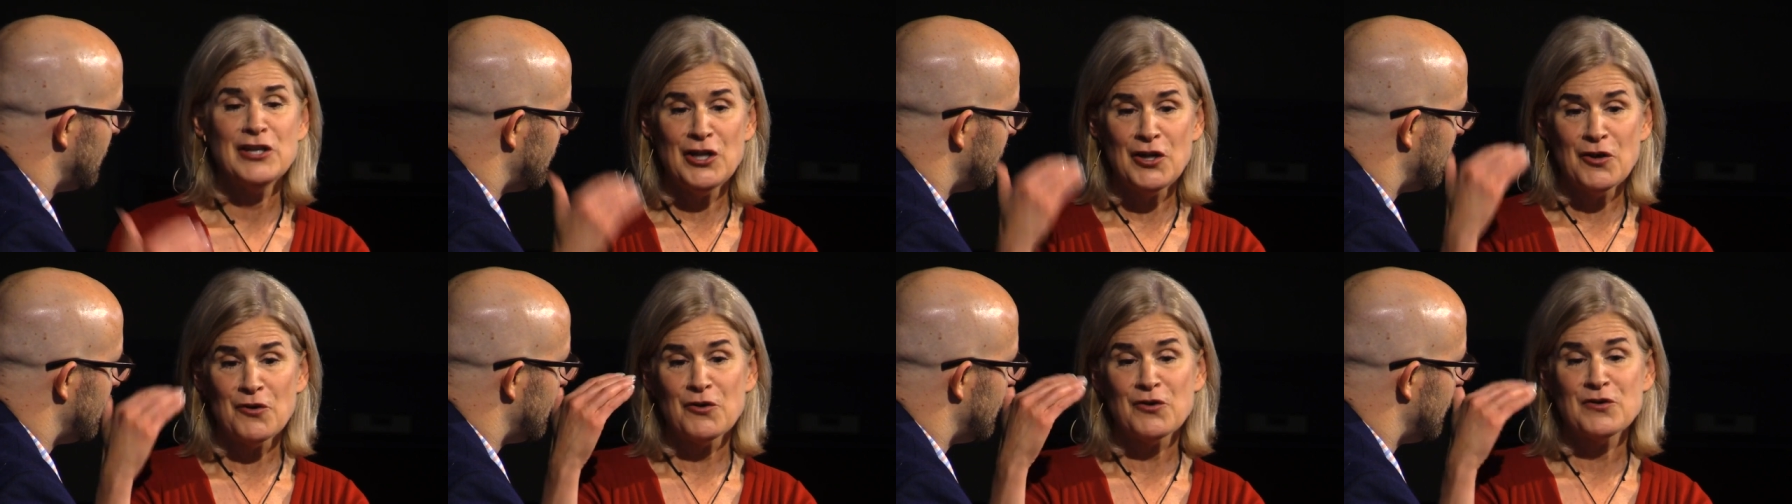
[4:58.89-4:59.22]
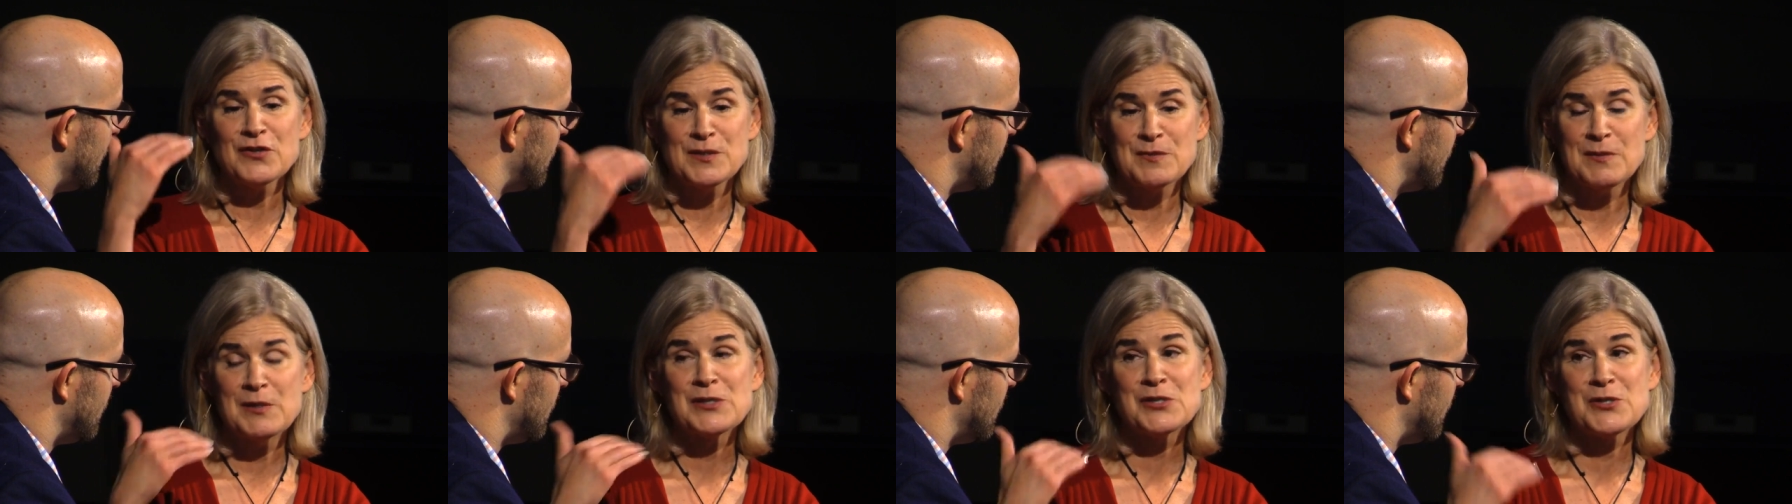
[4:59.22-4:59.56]
you know,
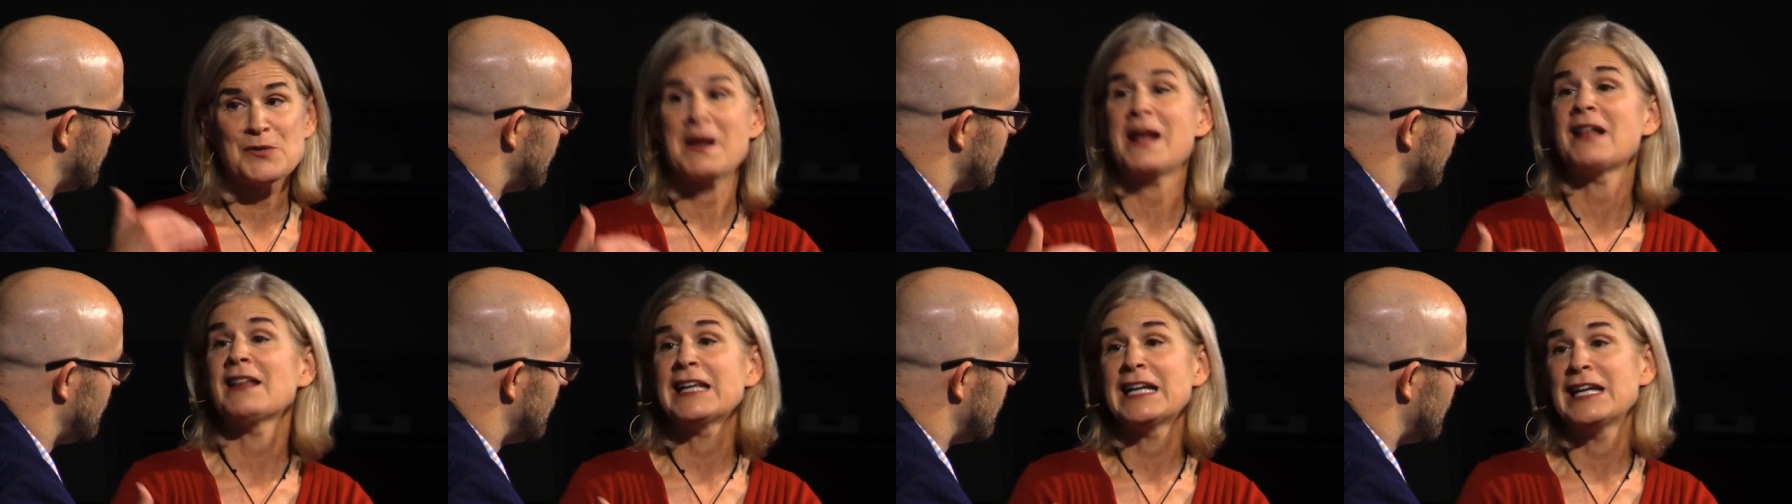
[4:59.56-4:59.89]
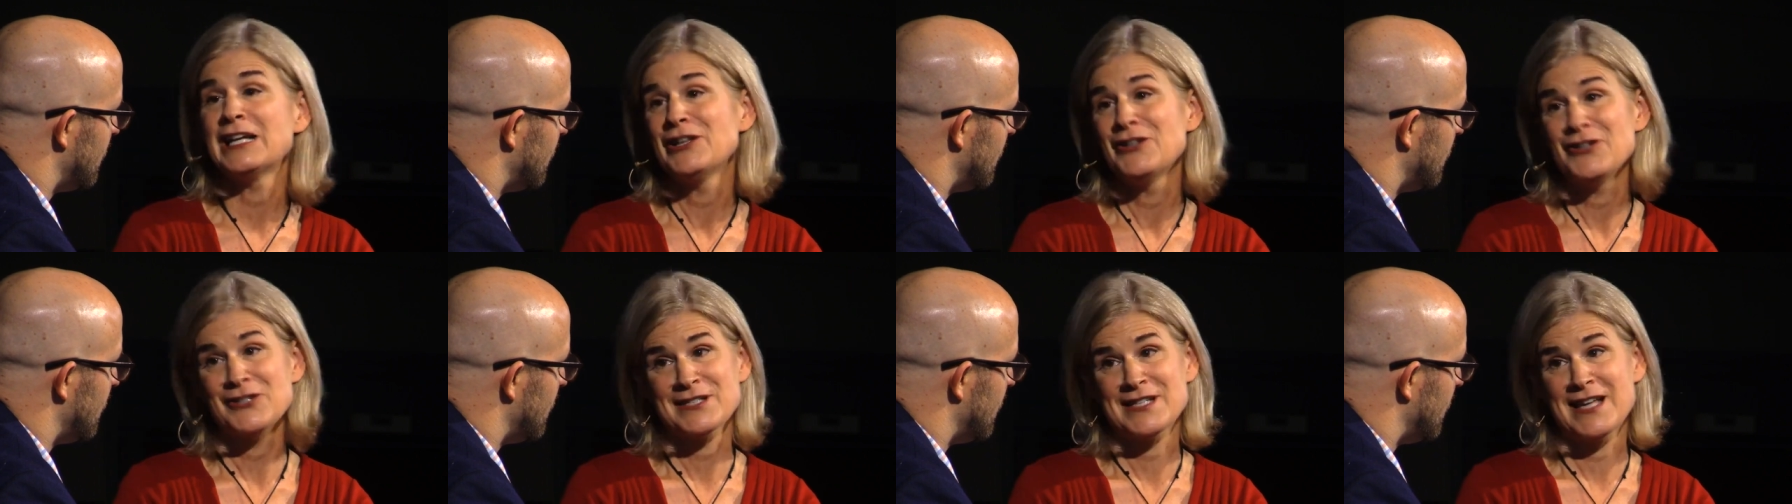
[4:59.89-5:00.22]

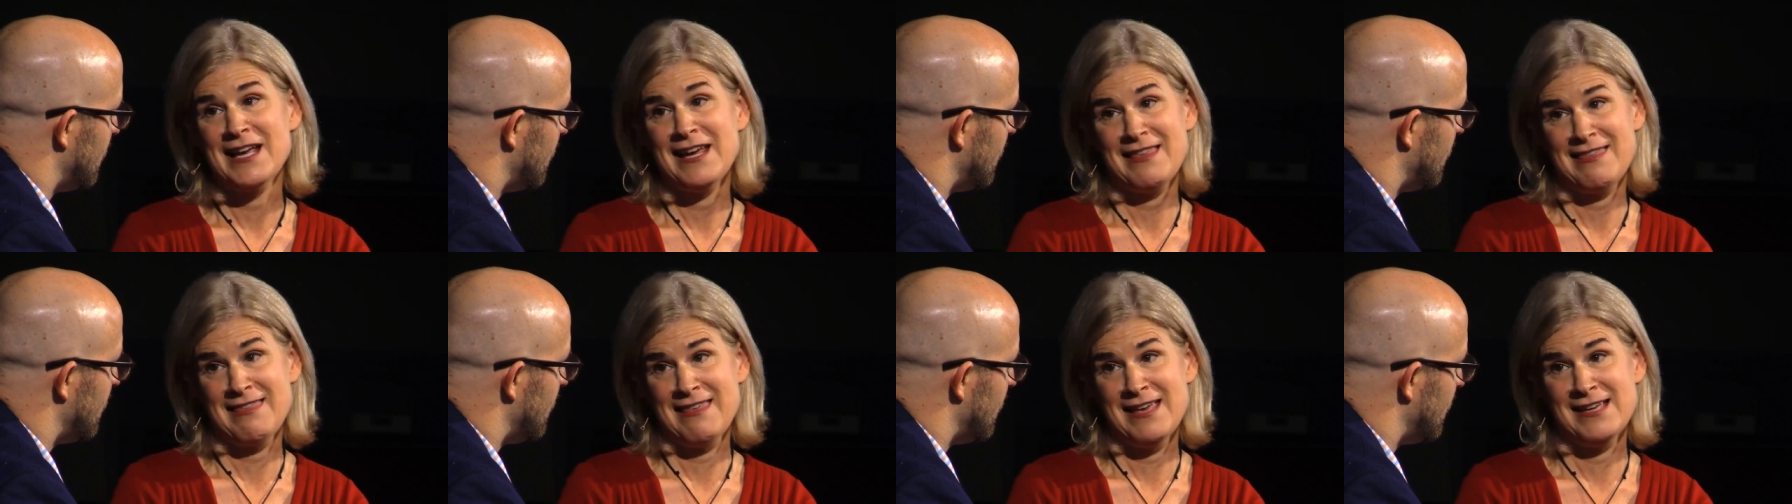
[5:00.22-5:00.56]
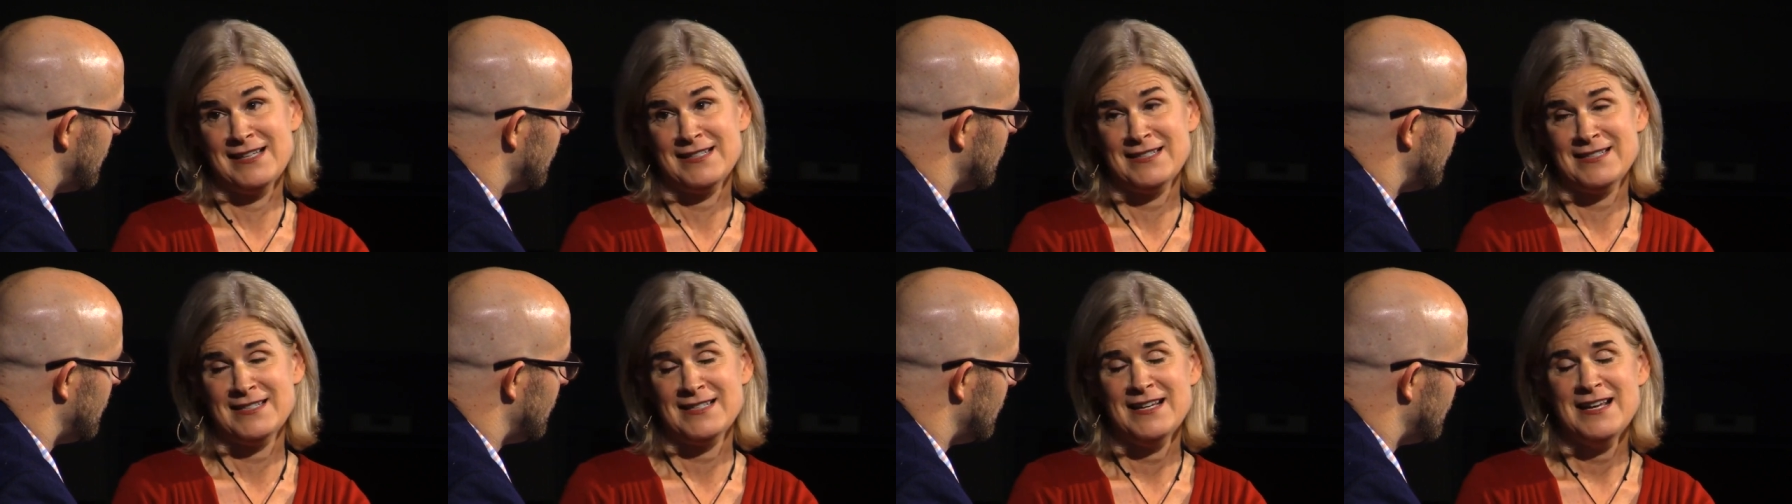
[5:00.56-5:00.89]
spirituality looks like
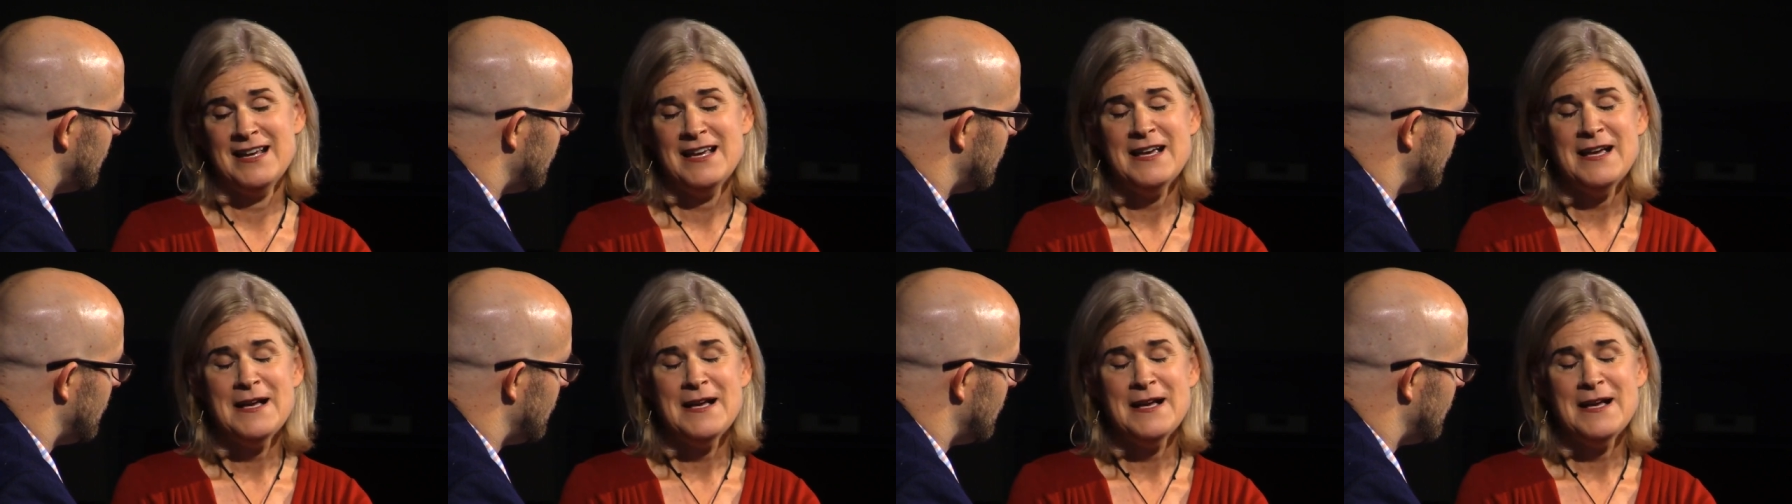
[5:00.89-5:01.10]
this.